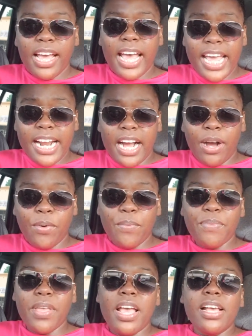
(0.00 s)
Anyhow,
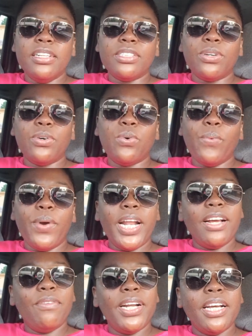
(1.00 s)
so what
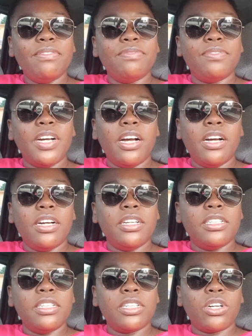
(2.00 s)

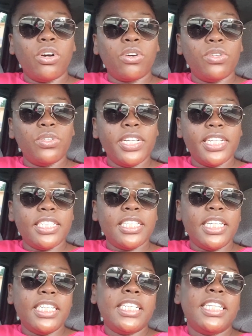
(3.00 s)
I've
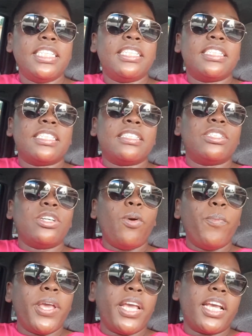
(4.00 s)
concluded in this
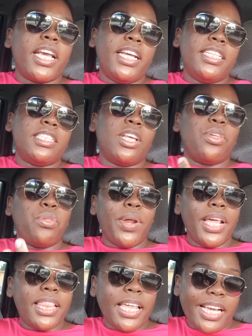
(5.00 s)
topic is
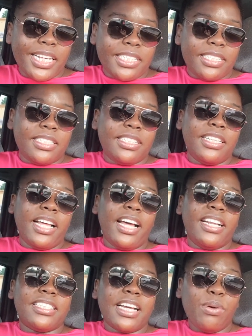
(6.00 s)
three things
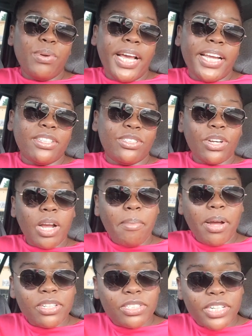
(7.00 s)
that I would like to talk
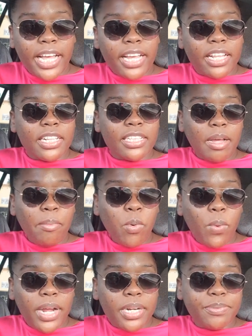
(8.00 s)
about today. Number
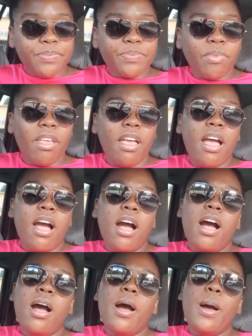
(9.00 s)
one,
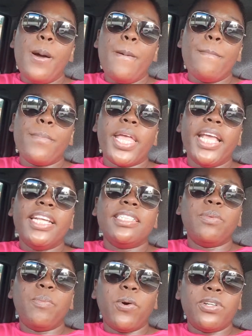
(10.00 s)
it
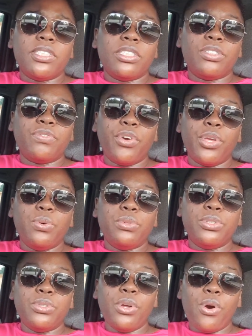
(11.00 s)
is important for you
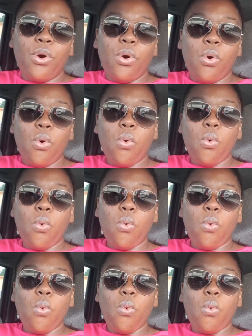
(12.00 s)
to know
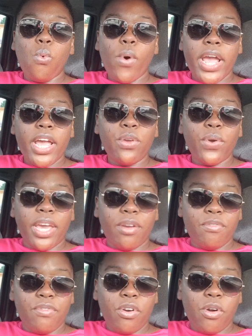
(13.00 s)
where you
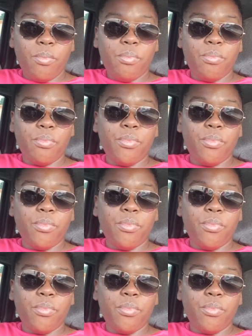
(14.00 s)
came from,